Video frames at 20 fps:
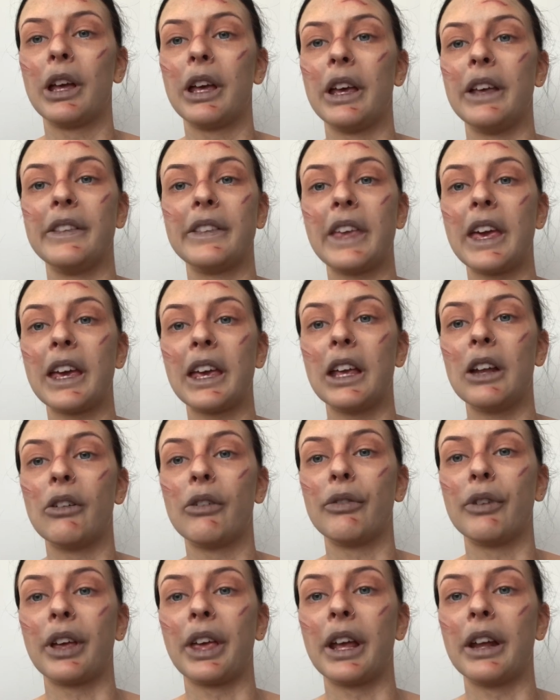he's kicking
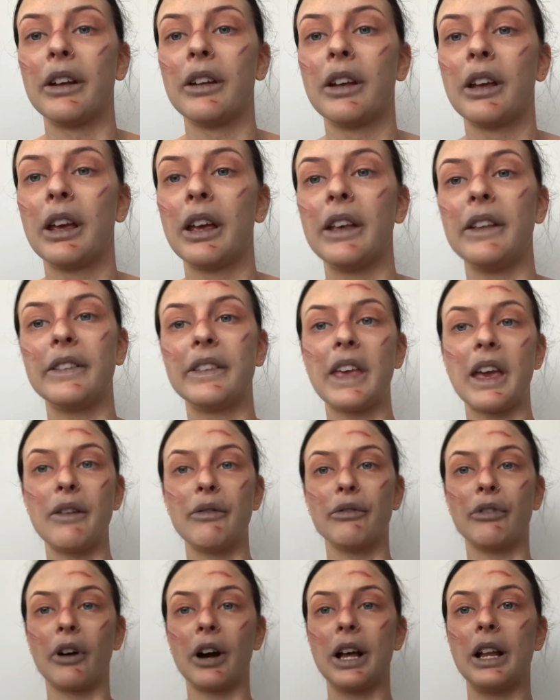off again, he's getting
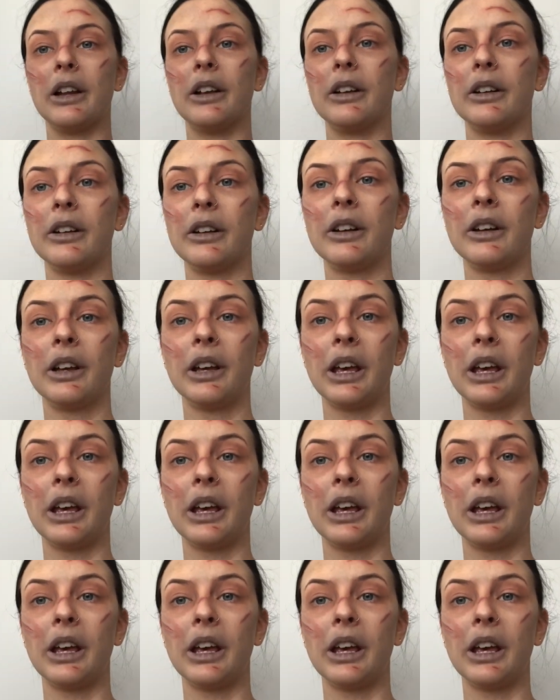violent,